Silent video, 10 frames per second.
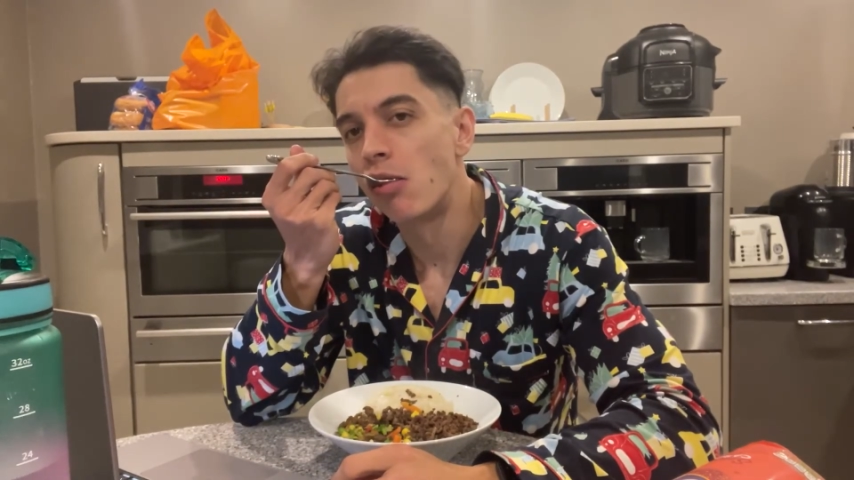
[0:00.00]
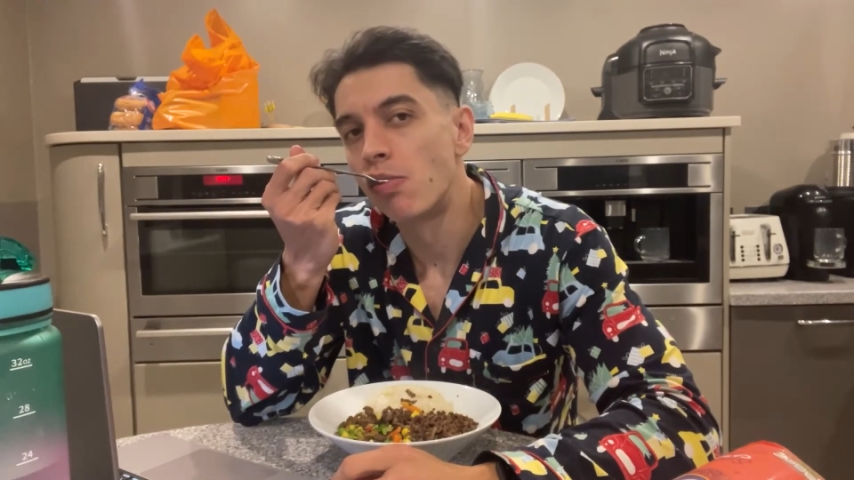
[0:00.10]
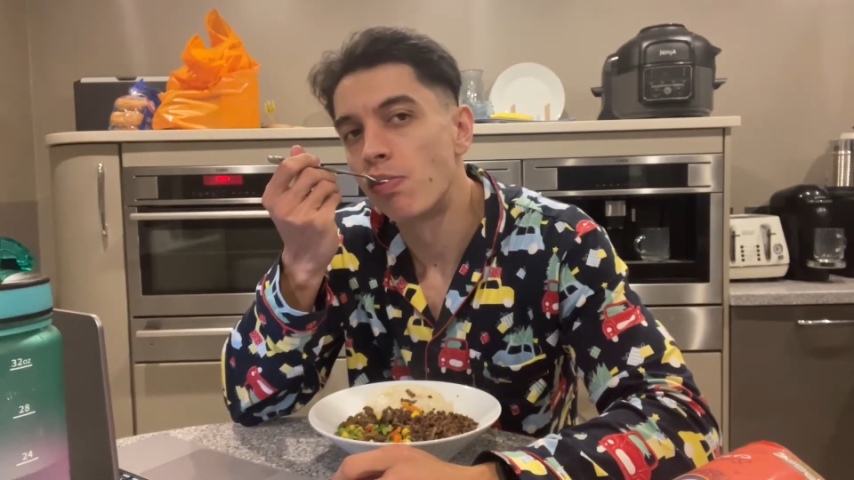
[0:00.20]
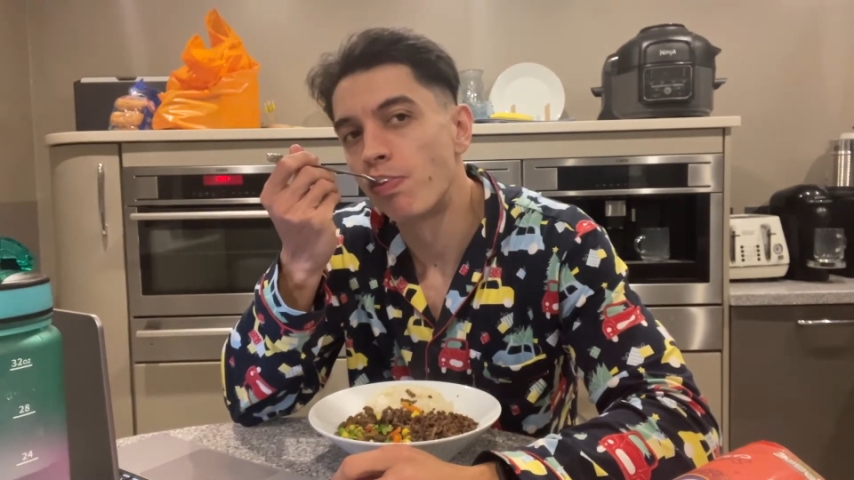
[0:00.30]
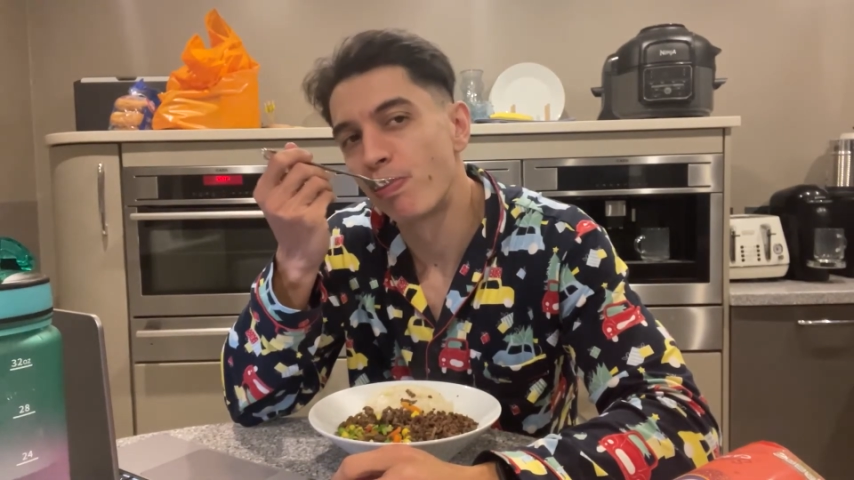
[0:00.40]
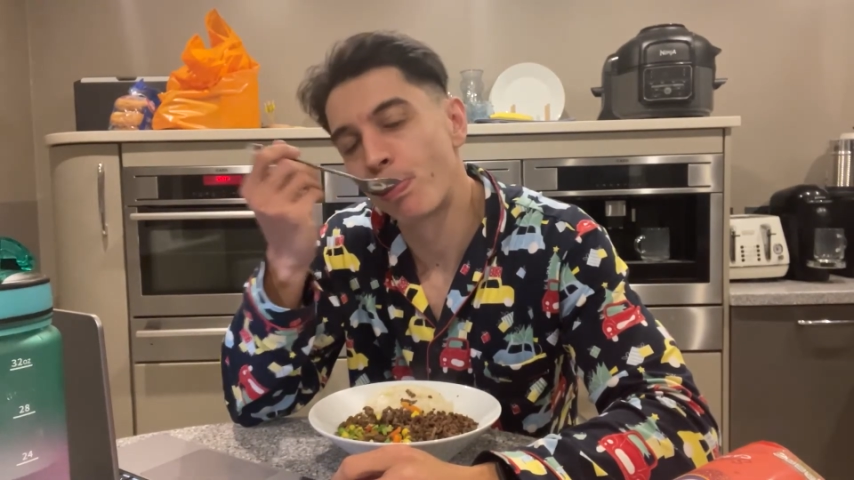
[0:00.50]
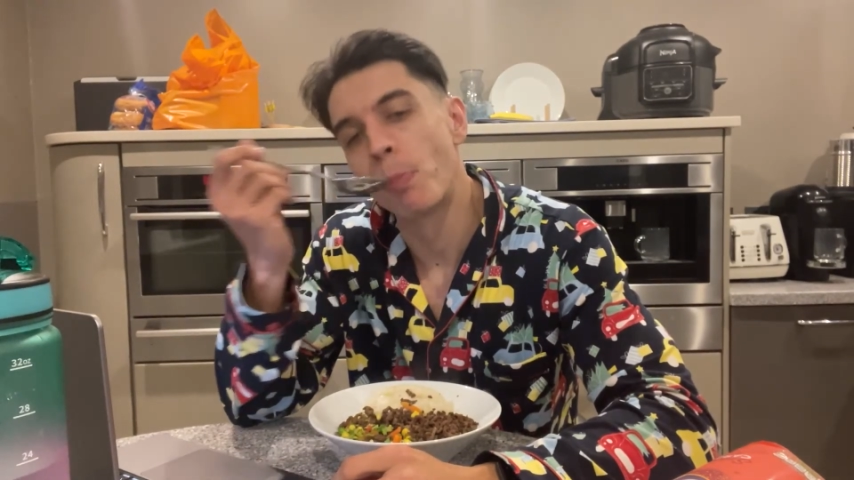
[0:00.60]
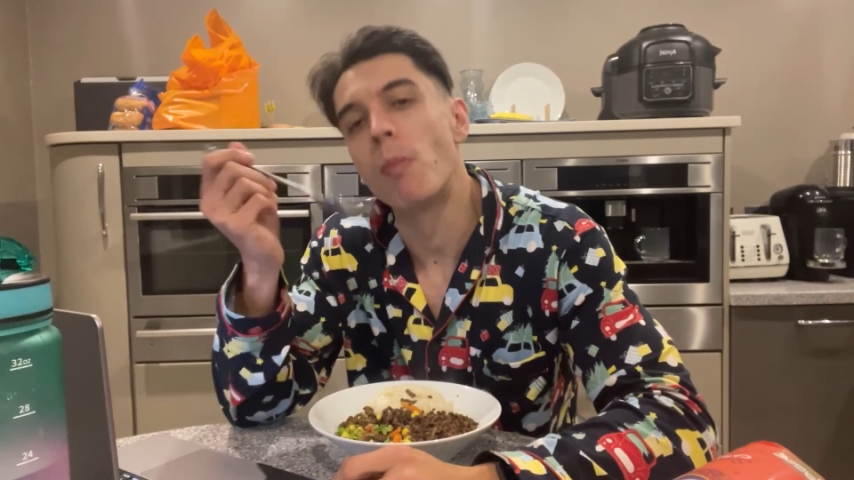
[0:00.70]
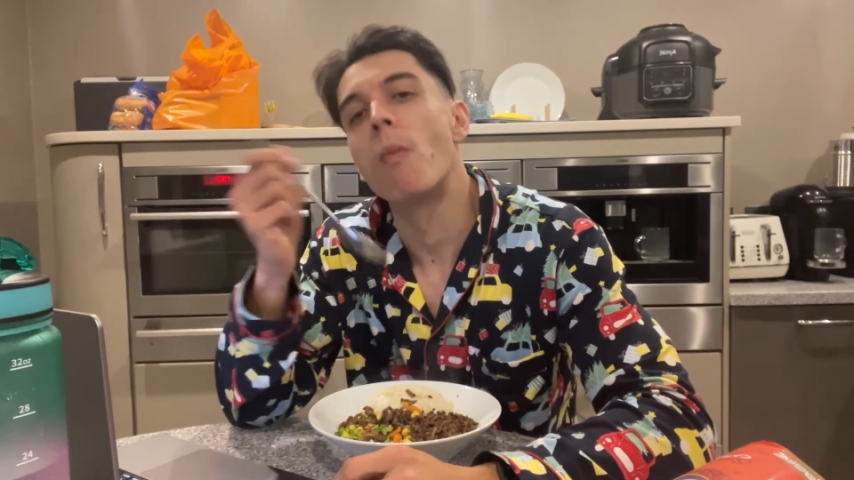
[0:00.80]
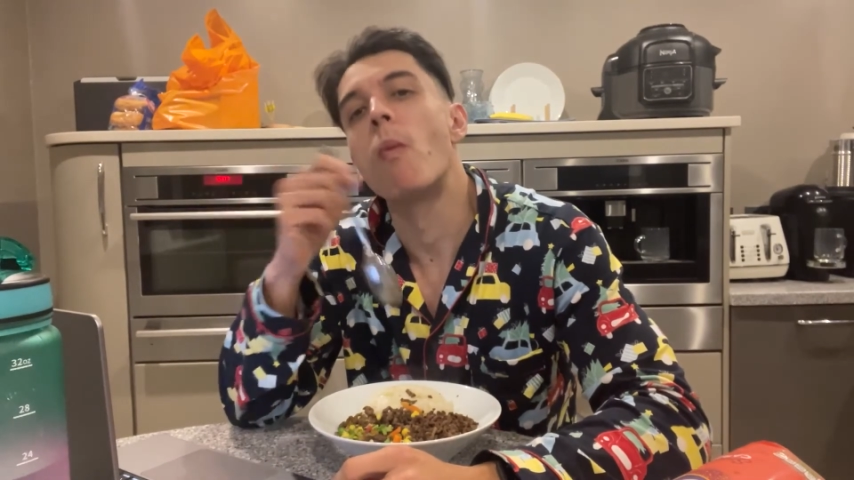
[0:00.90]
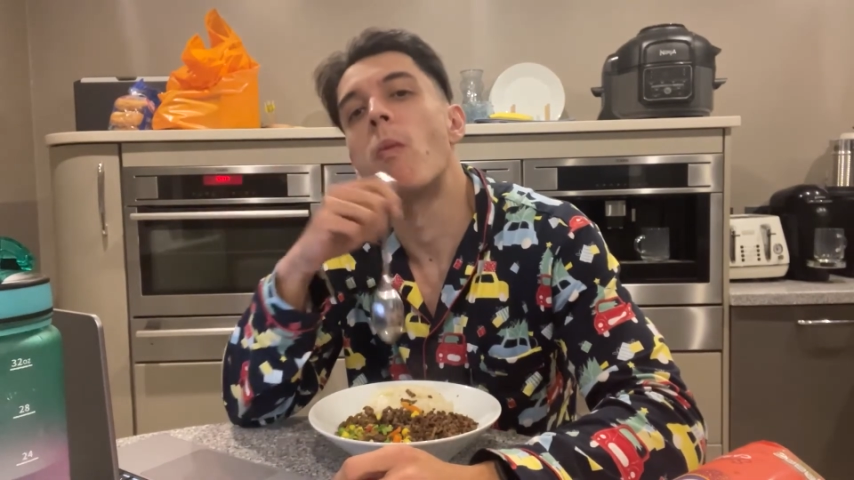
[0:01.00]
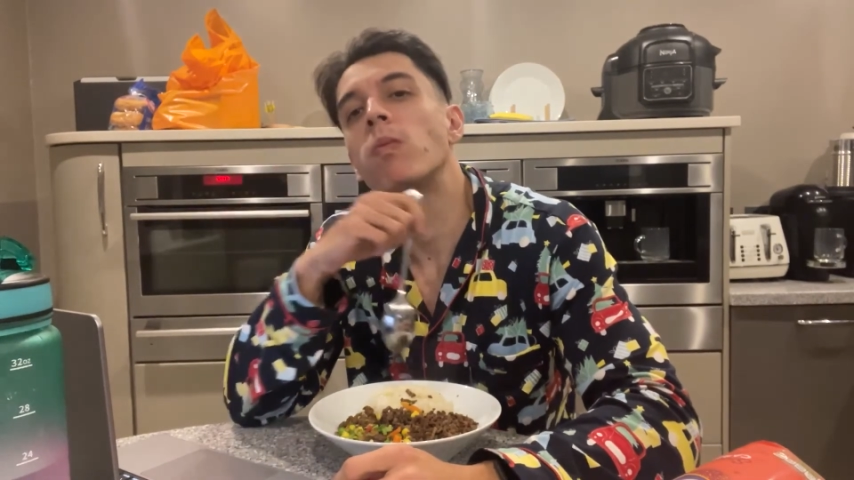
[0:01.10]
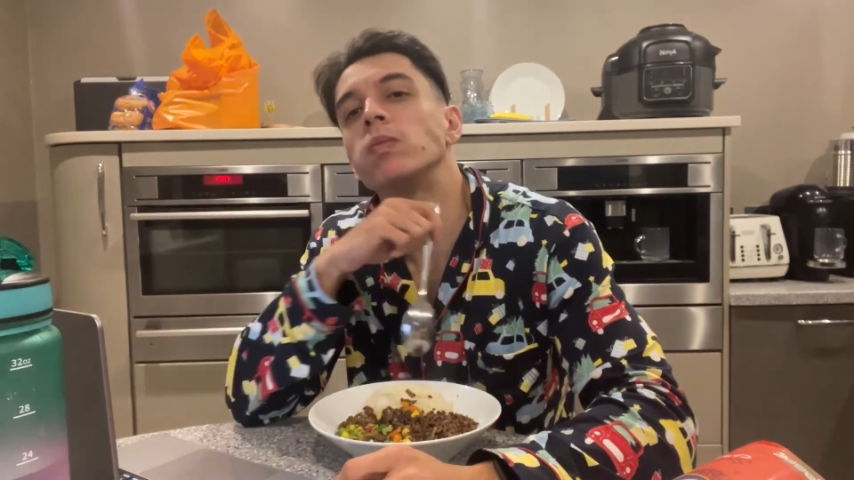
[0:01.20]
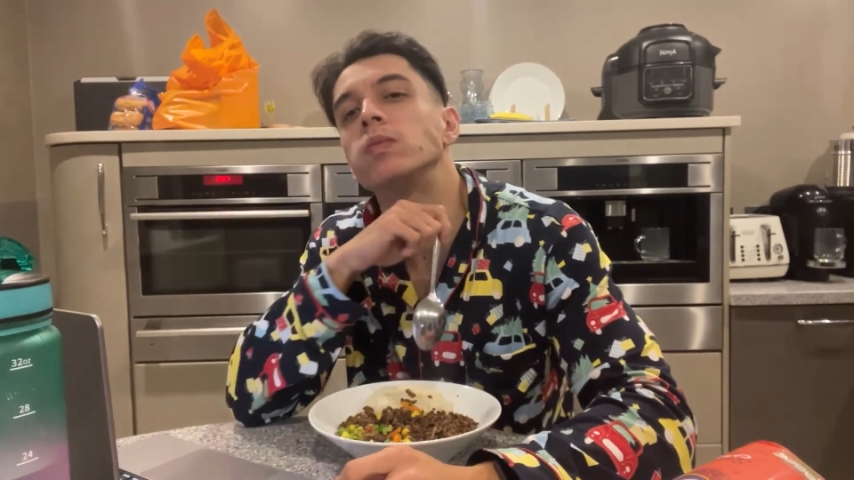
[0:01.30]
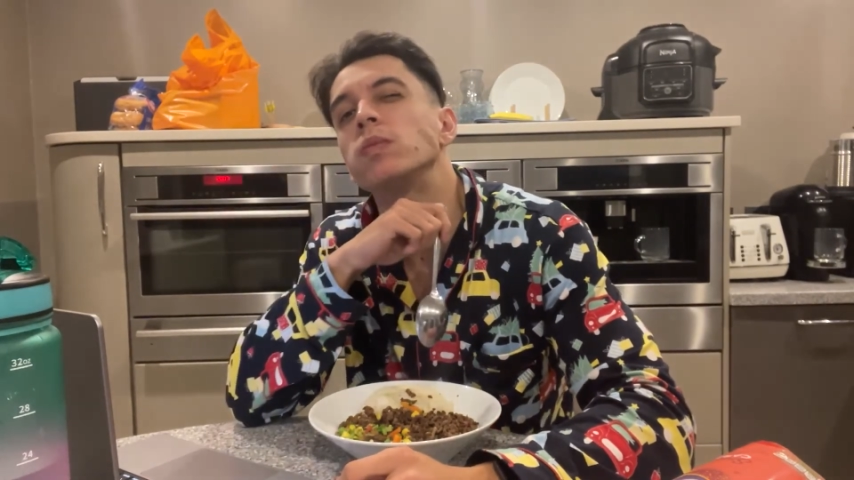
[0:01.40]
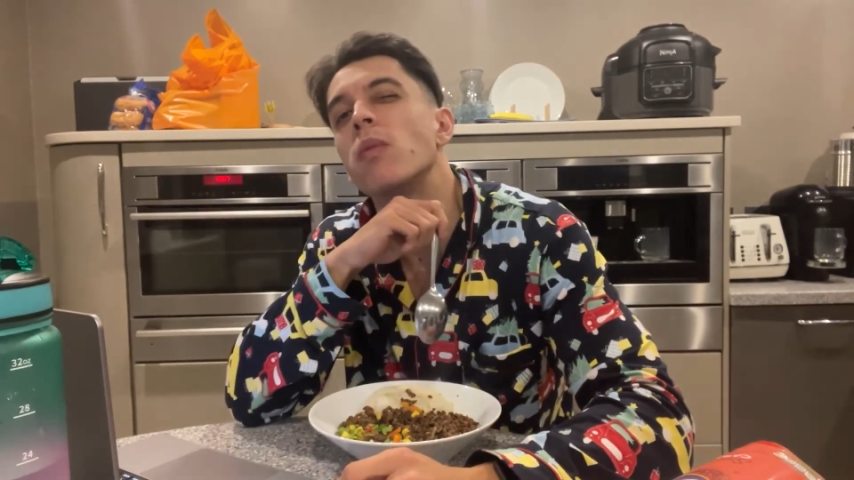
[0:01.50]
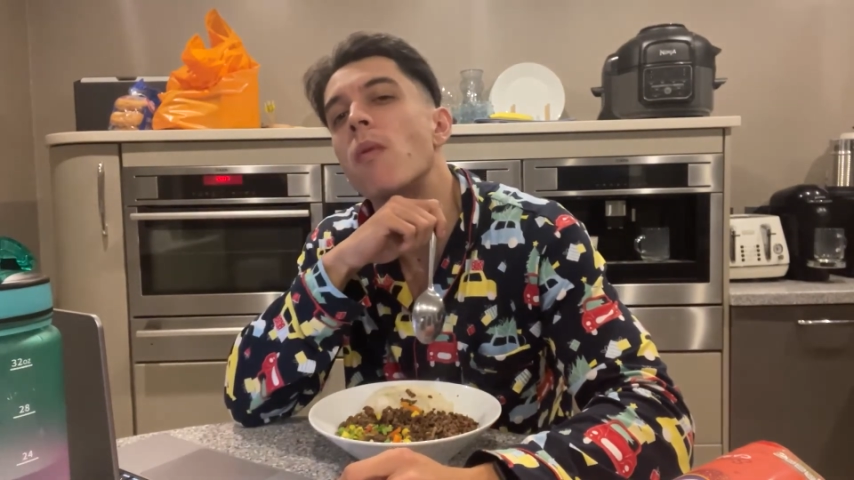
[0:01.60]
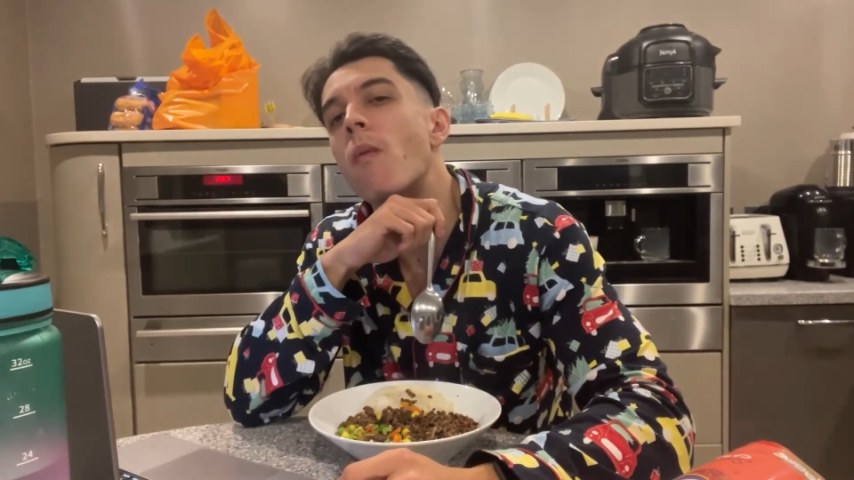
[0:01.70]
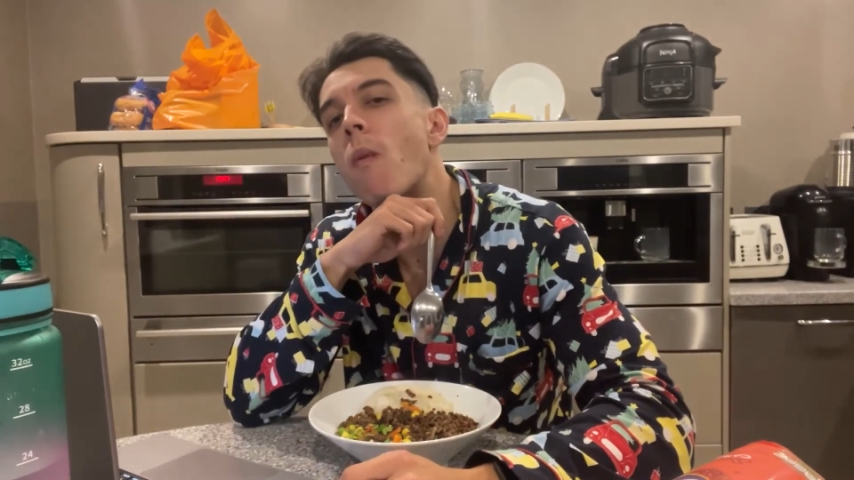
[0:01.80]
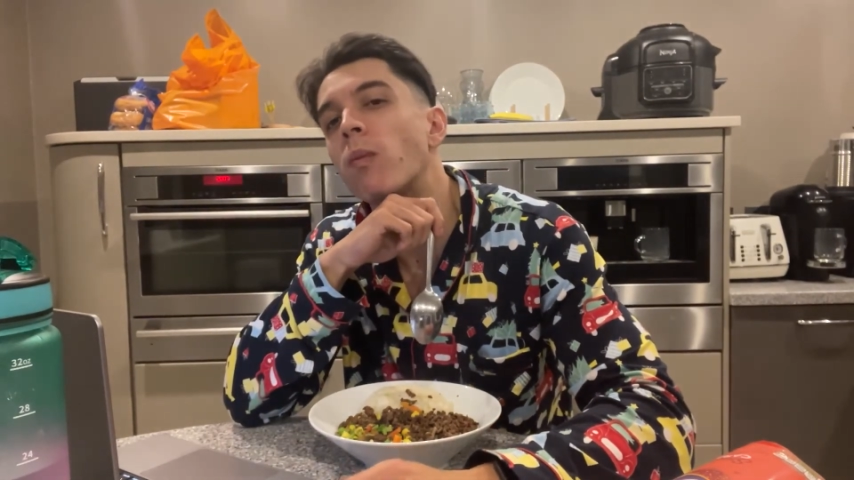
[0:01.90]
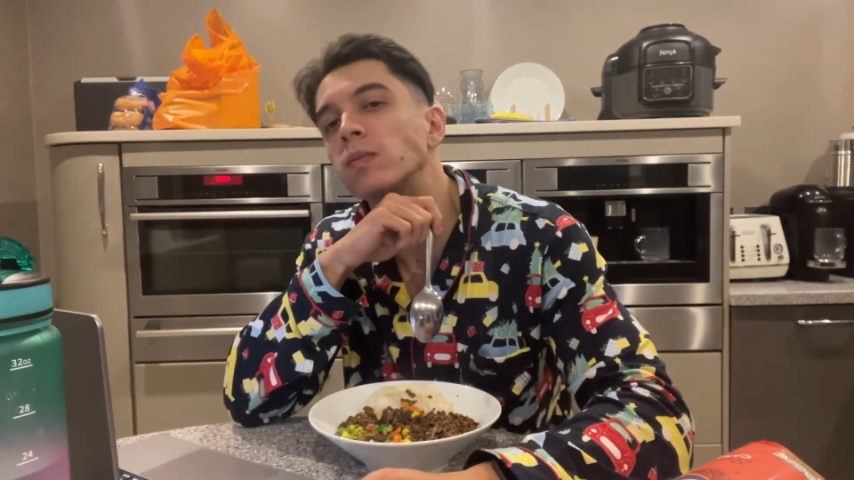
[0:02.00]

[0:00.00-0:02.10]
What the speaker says: very soon. Bye now.